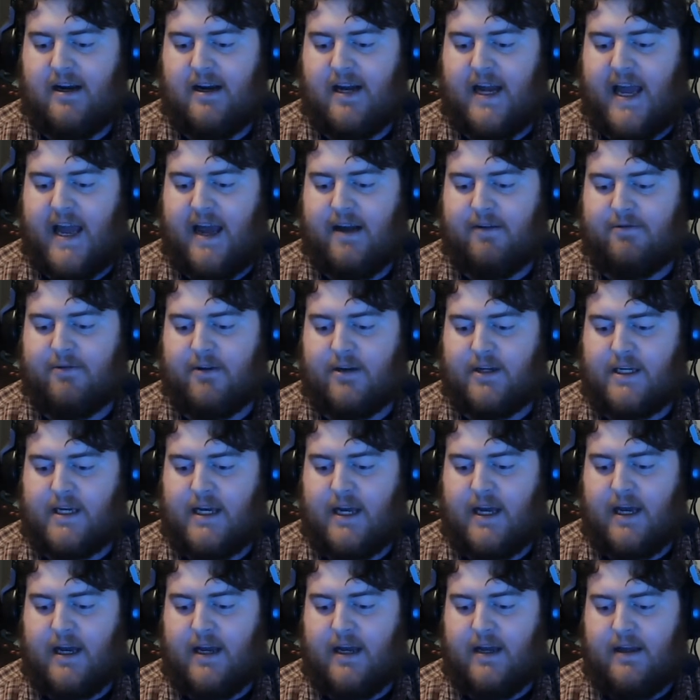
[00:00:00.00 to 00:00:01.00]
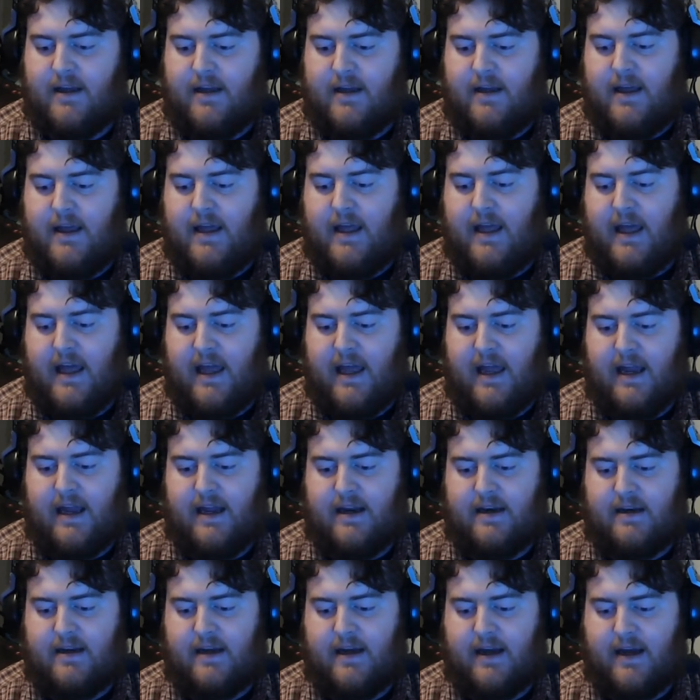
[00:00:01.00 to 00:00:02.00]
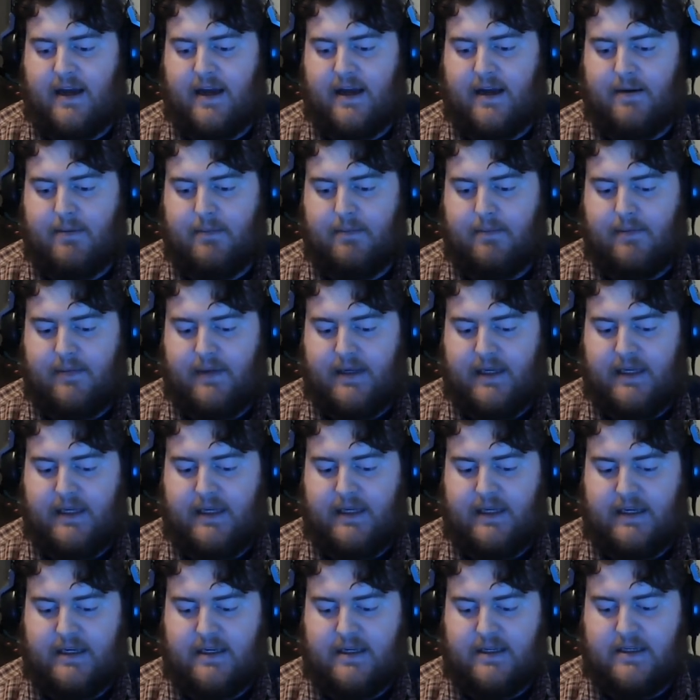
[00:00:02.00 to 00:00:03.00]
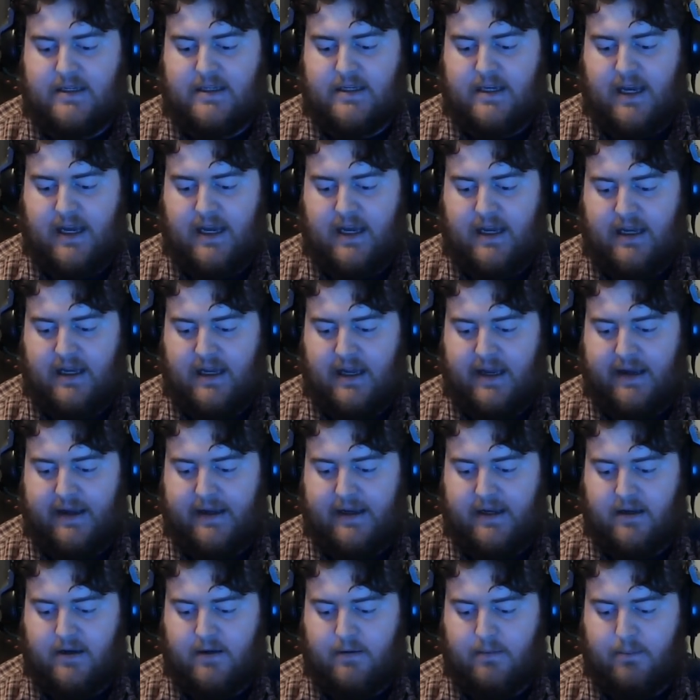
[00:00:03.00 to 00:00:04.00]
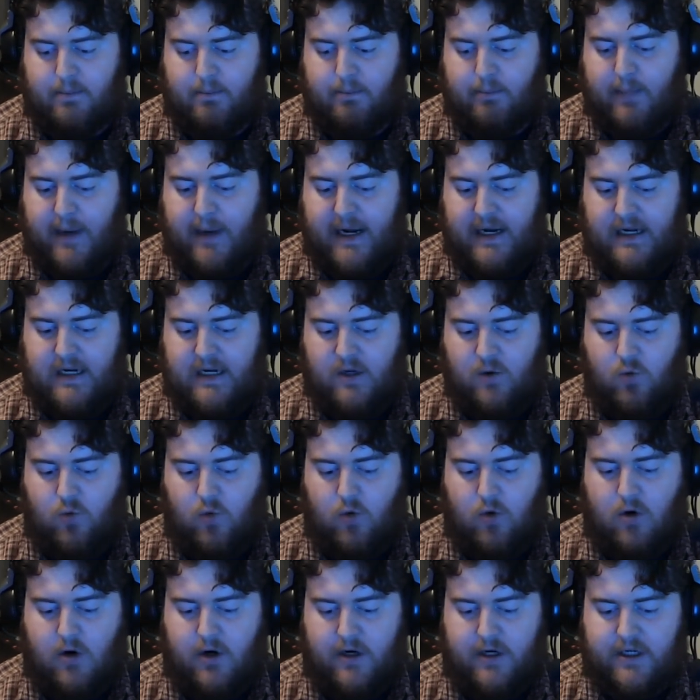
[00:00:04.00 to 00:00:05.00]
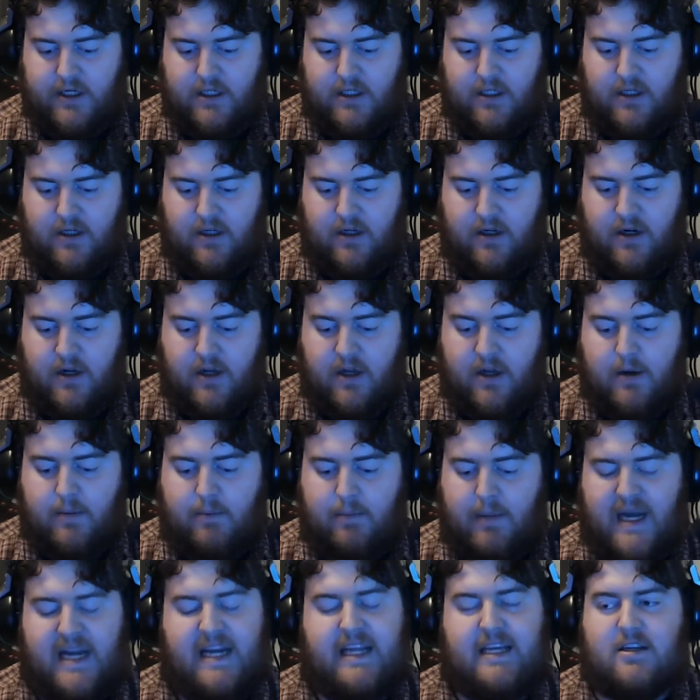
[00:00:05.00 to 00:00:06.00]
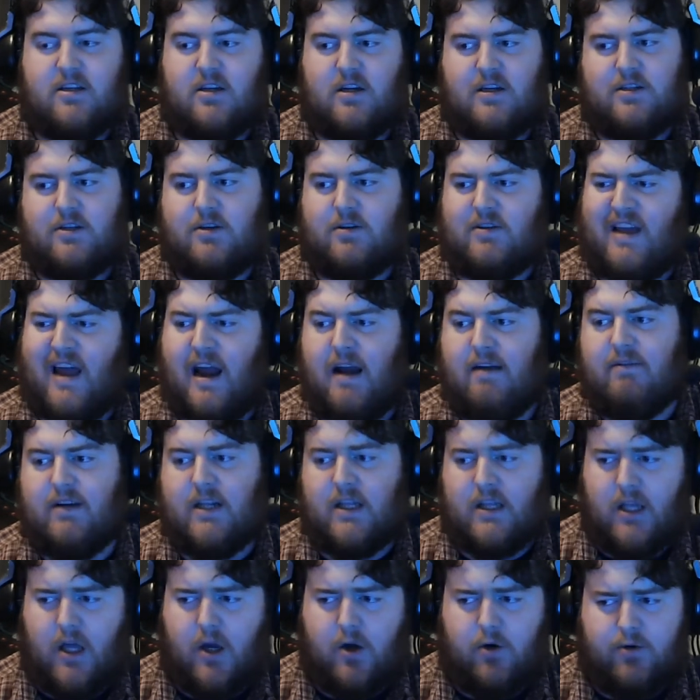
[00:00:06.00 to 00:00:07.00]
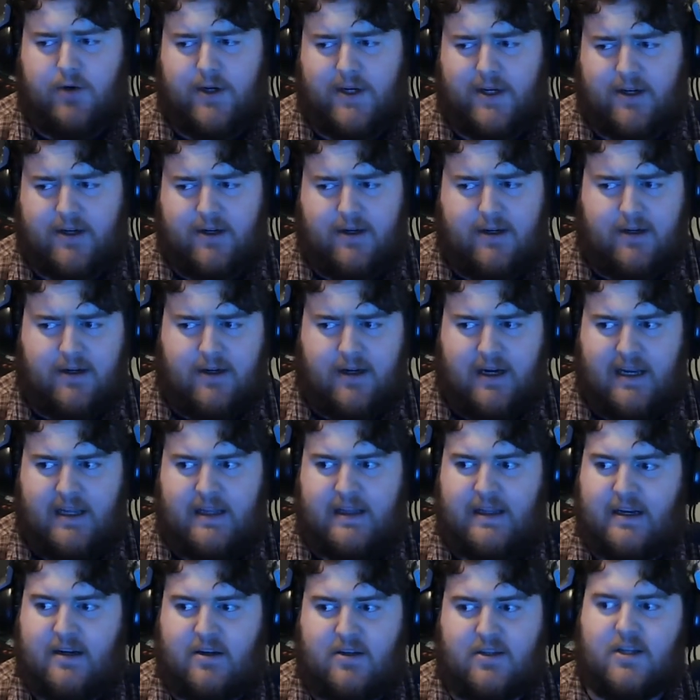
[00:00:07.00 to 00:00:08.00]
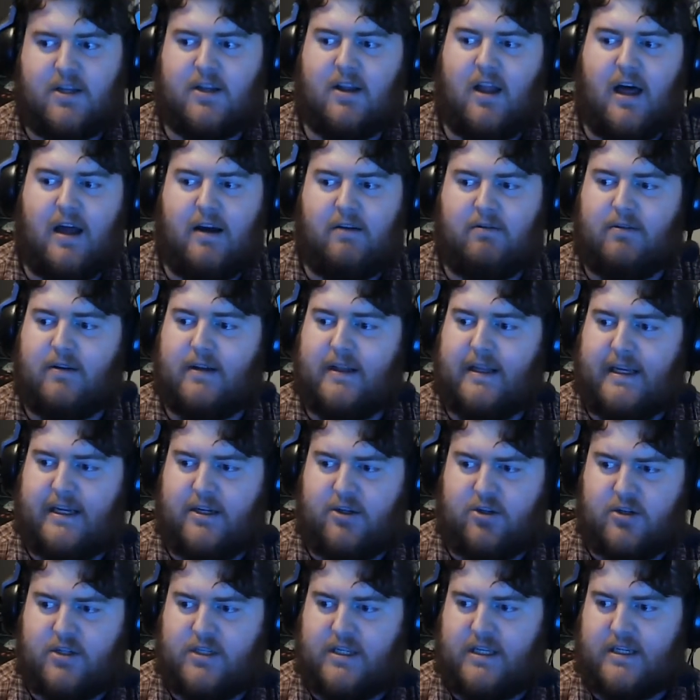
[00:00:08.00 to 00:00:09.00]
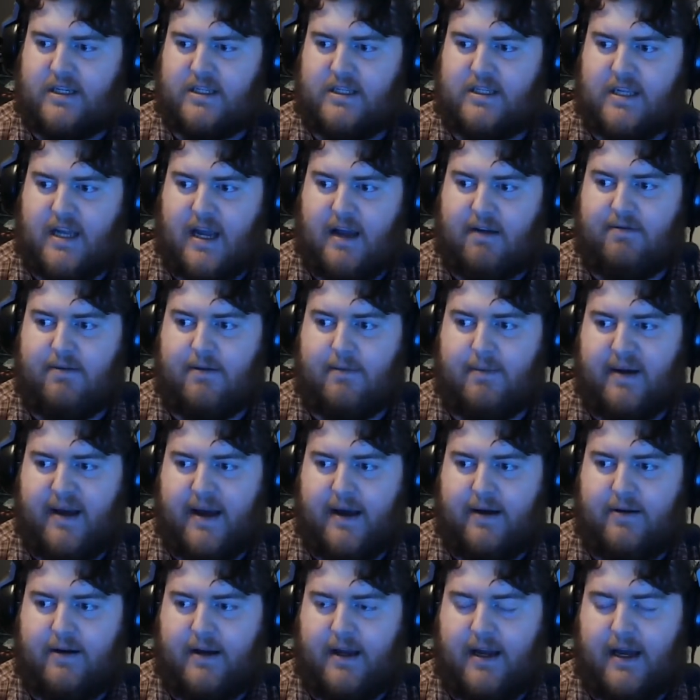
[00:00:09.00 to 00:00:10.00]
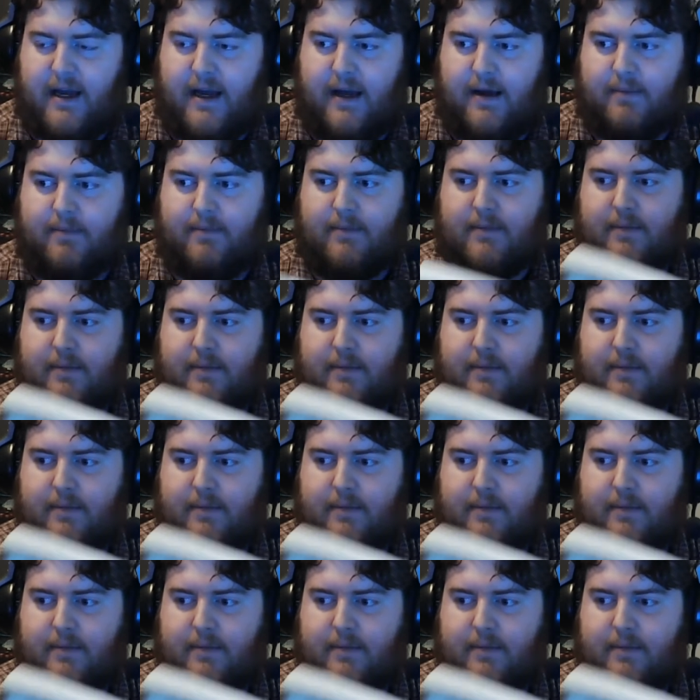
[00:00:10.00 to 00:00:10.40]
Africa. And um, he is a, a mighty warrior, but he's also kind of a loner. And there's a lot of really interesting stuff about um,